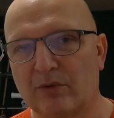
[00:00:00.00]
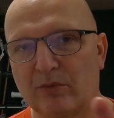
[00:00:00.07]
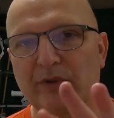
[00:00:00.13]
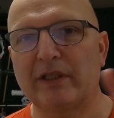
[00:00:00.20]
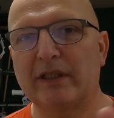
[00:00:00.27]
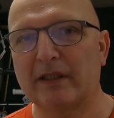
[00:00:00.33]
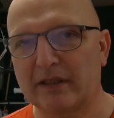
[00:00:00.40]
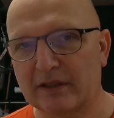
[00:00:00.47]

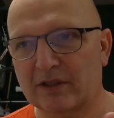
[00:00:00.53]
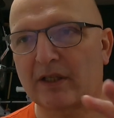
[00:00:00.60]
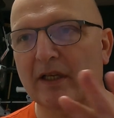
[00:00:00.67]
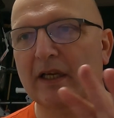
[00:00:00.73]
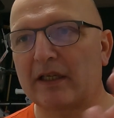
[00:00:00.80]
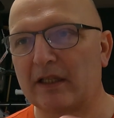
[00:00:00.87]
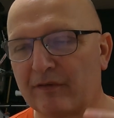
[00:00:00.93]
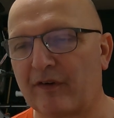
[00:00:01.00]
within this
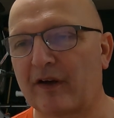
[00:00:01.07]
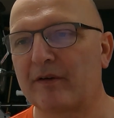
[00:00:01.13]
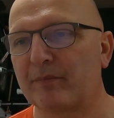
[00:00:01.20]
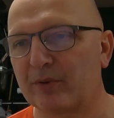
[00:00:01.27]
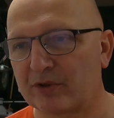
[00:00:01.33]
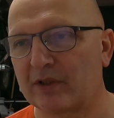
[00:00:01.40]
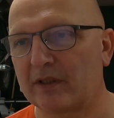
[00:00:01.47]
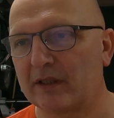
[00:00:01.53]

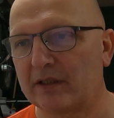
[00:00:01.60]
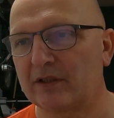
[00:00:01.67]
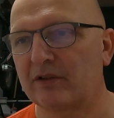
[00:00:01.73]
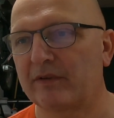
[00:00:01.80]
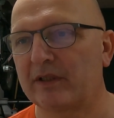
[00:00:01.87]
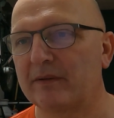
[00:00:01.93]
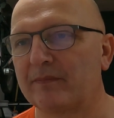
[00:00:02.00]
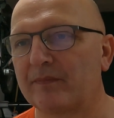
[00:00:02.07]
95%
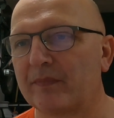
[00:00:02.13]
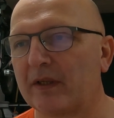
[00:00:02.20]
interval.